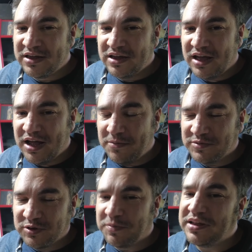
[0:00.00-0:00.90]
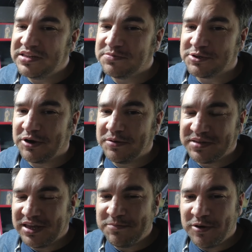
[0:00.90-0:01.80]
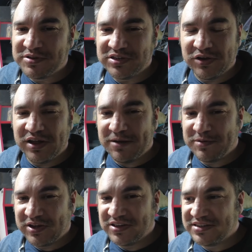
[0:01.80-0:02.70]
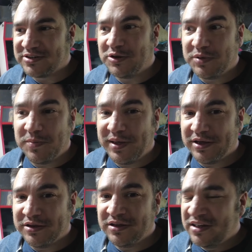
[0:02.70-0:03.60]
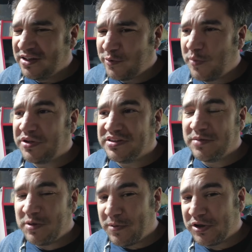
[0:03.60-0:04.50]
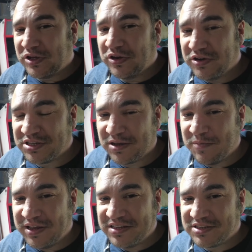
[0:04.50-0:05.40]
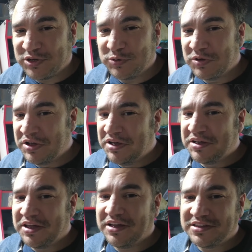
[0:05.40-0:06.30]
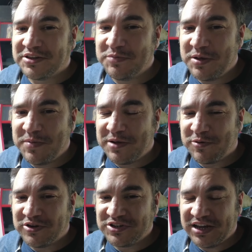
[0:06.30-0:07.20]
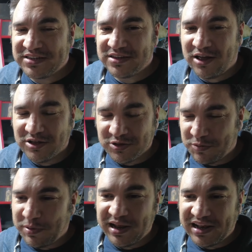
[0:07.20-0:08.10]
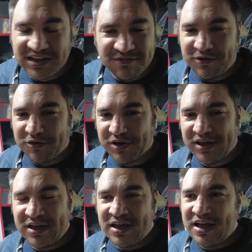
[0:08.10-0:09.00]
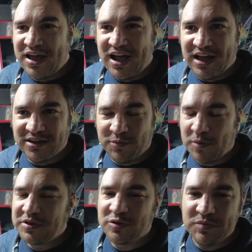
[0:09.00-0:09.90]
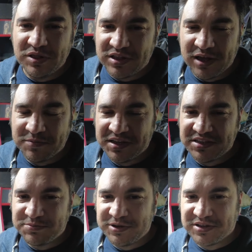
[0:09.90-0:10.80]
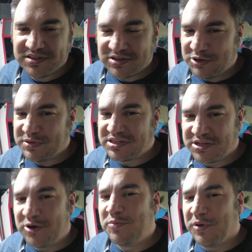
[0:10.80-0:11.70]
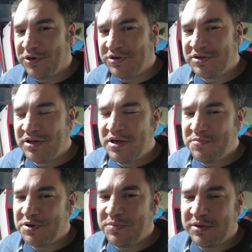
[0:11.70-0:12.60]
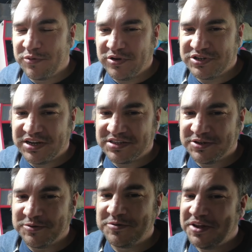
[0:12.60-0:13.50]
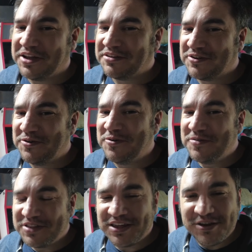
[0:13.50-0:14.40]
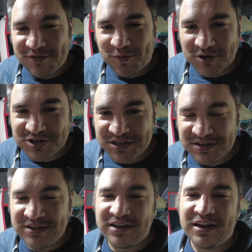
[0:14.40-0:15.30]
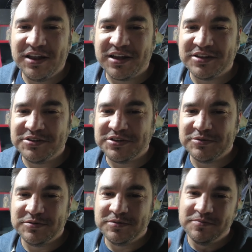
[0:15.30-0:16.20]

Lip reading: so please subscribe to keep posted on that, because it's going to be a big one. Probably going to take me about a year to complete. So yeah, it's going to be a big project. I'll do a playlist for it, and I'll probably do monthly updates, because it's going to be a slow burn but a big project. So yeah, cool. Thank you for watching, and I'll catch you soon.